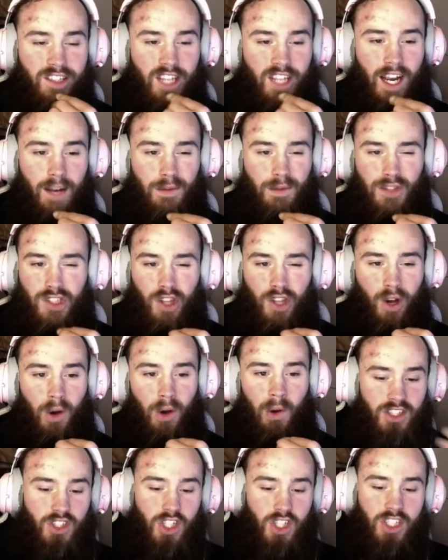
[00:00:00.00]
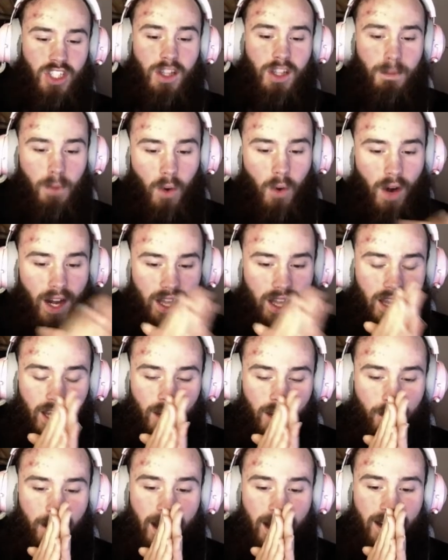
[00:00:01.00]
the more I think
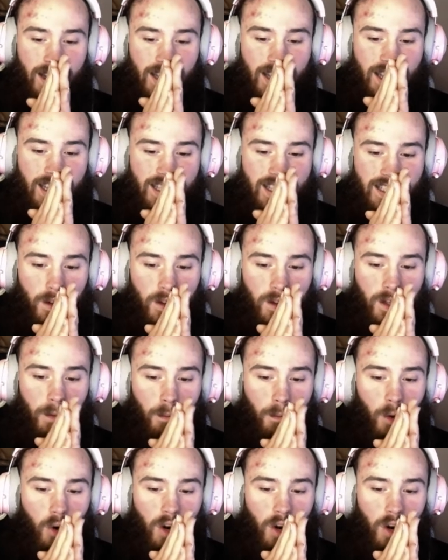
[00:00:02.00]
about it, is the more